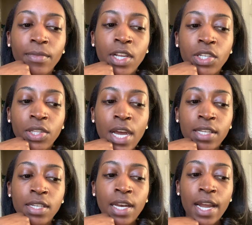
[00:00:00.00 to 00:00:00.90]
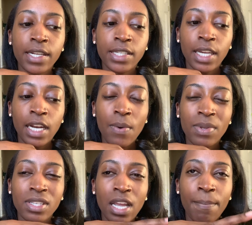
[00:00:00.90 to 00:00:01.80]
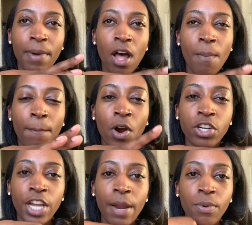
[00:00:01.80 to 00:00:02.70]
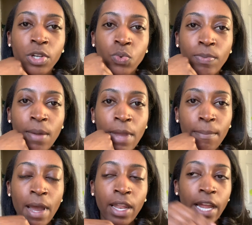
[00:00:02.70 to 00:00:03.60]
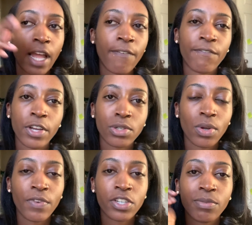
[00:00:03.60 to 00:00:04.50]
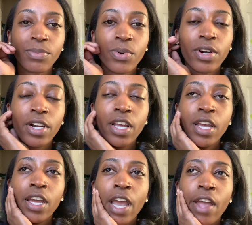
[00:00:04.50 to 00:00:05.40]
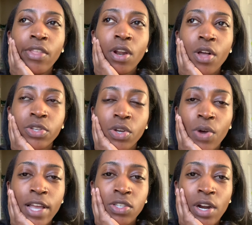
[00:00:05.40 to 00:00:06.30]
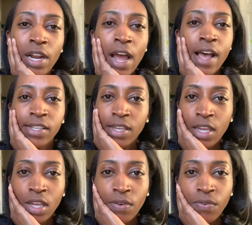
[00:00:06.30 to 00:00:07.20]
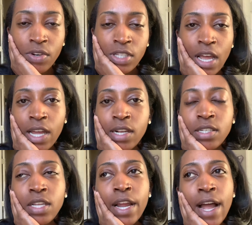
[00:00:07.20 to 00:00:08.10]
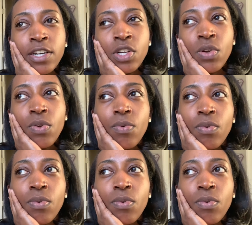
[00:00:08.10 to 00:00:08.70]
2019, I would say about March, April is when I made my like official vision board. And then also I started asking for signs. Like, I don't